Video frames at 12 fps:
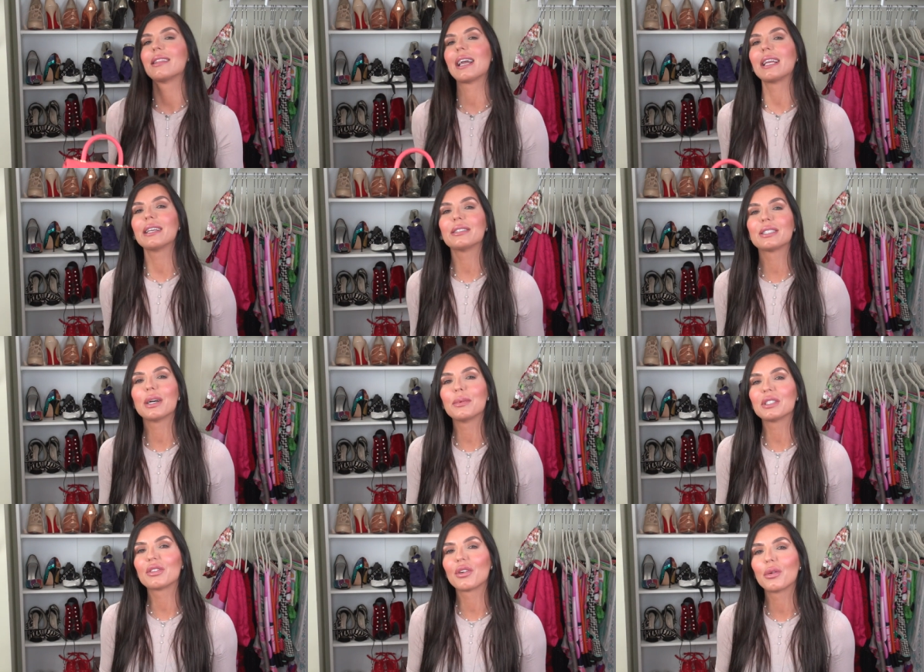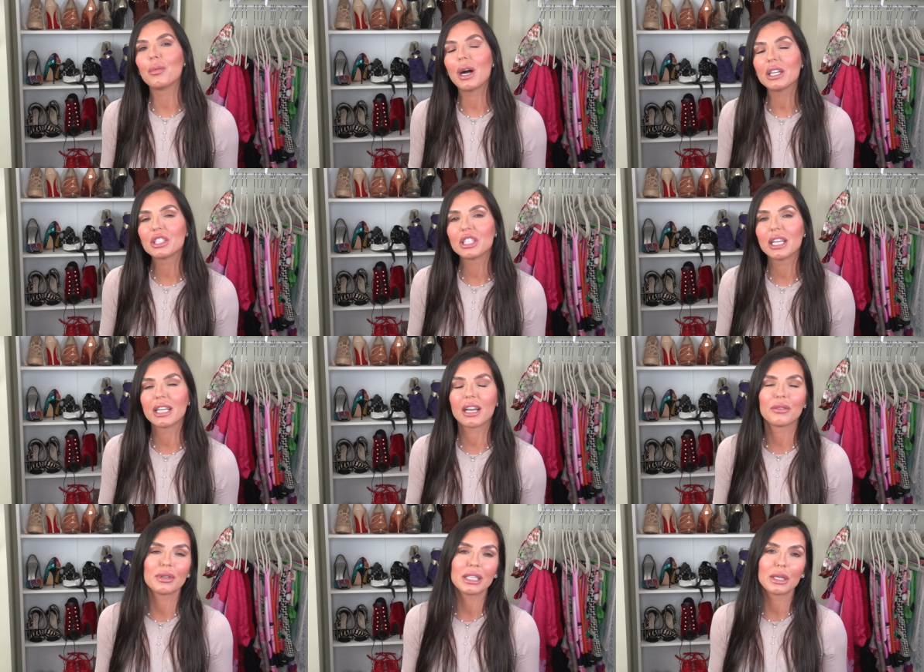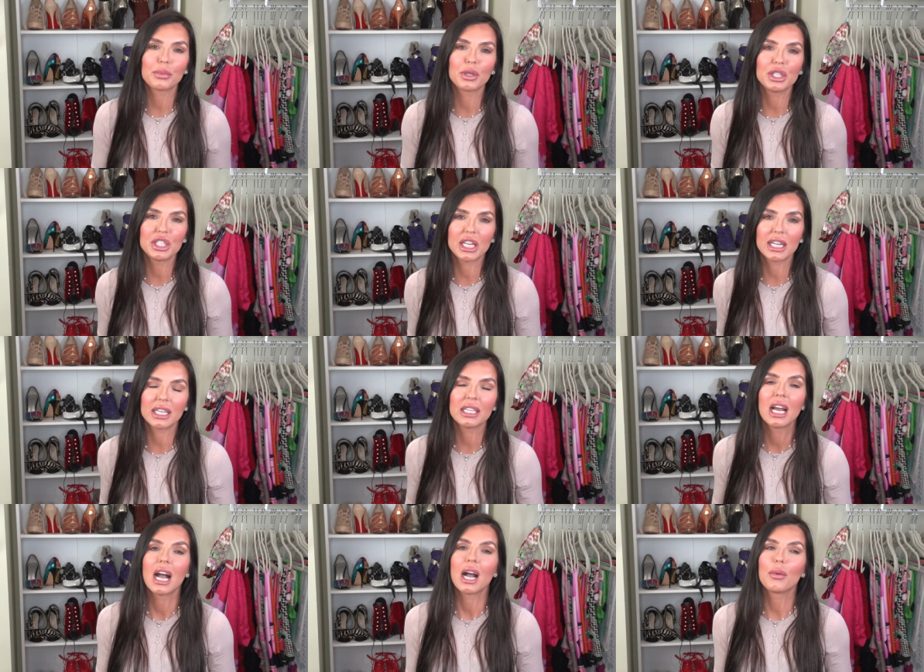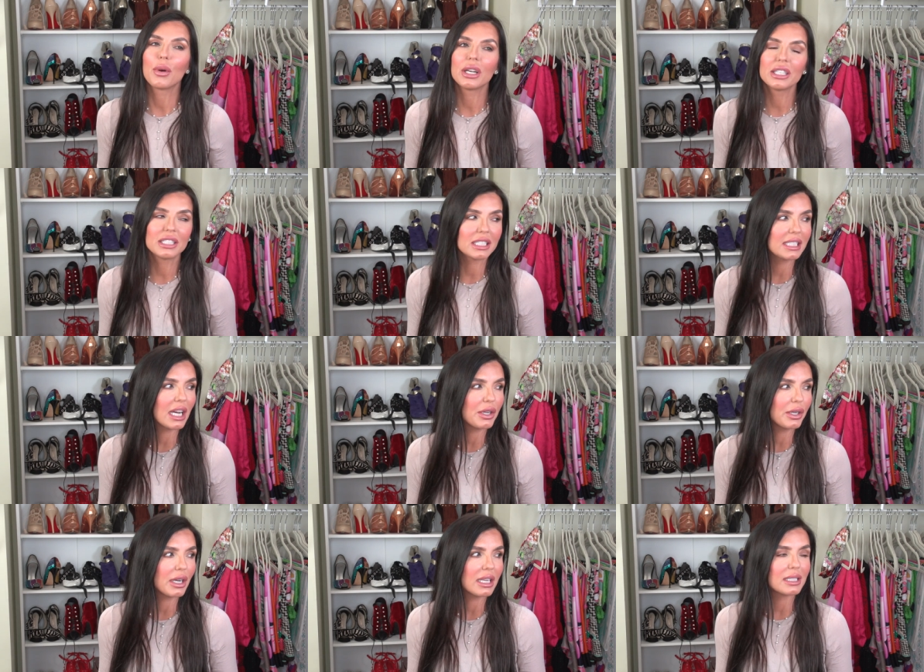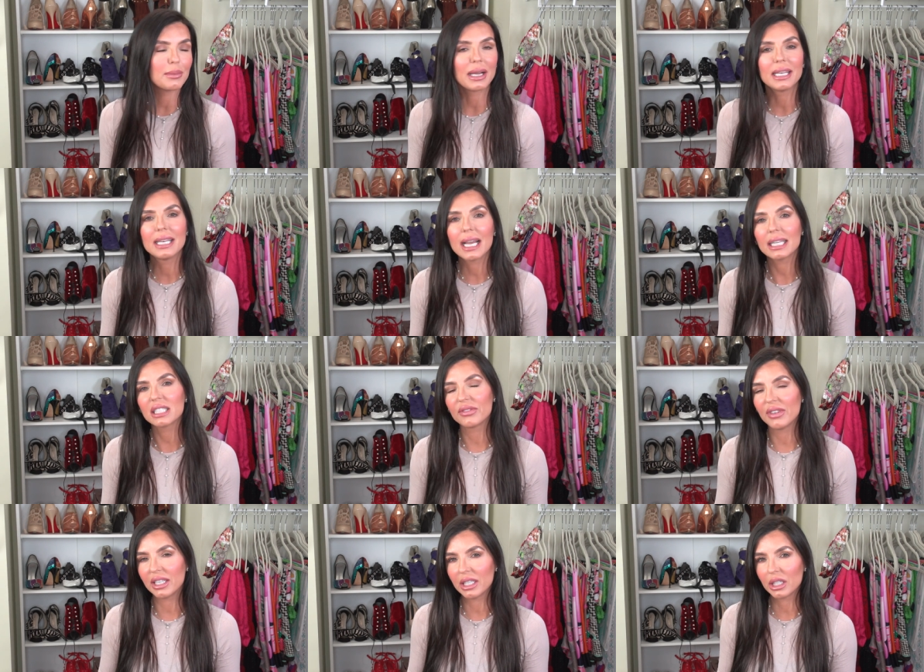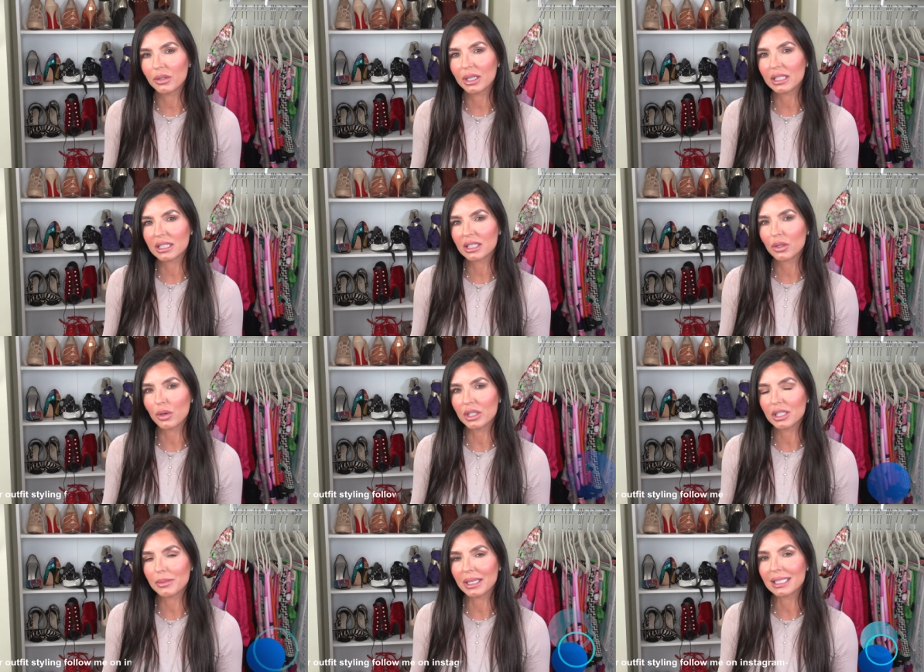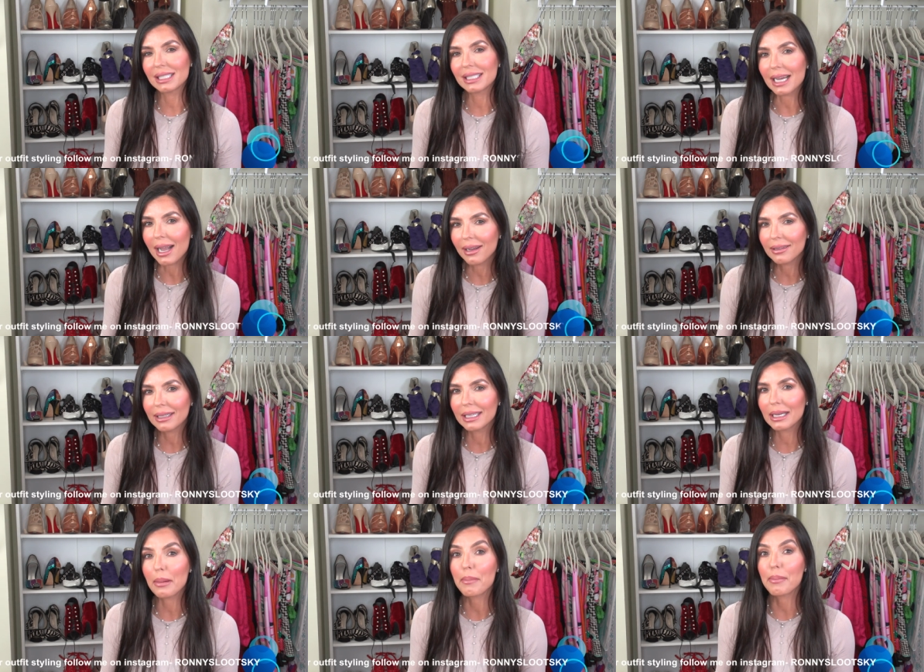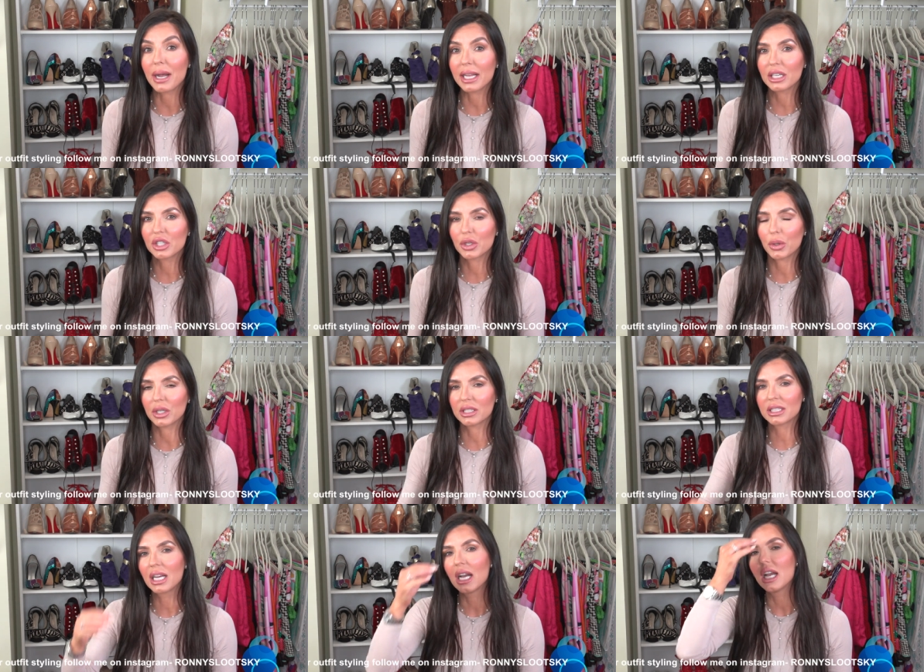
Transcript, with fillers: Thank you so much for watching. I really appreciate it. I wanted to tell you guys my next video is going to be styling bike shorts.